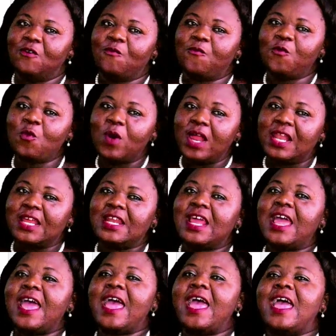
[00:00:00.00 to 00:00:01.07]
fueling
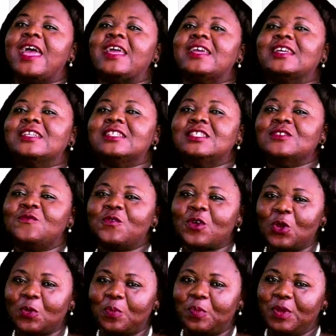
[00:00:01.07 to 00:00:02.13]
her
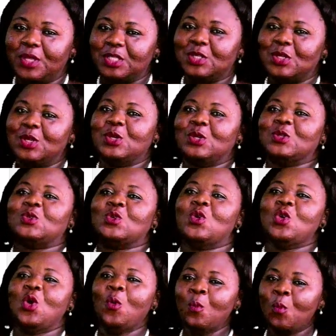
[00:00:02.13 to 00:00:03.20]
development. So
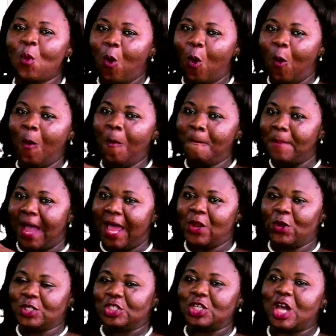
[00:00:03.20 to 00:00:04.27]
your own
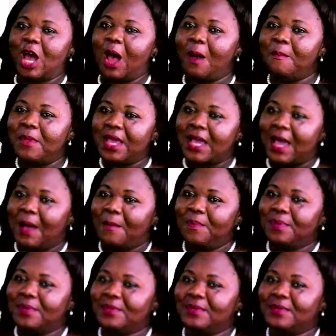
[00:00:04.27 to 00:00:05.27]
biological makeup